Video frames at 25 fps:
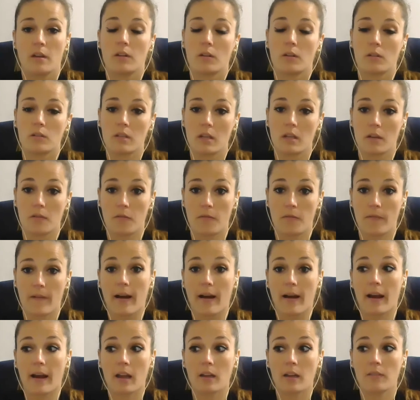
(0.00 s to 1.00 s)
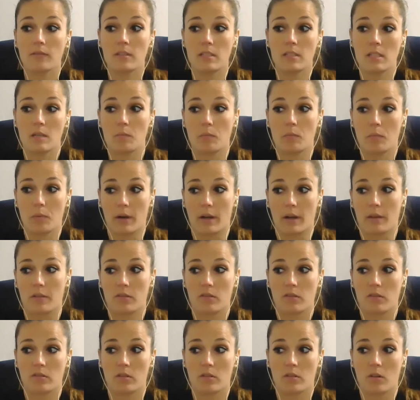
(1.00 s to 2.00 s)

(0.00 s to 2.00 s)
You'll take 5 deep breaths.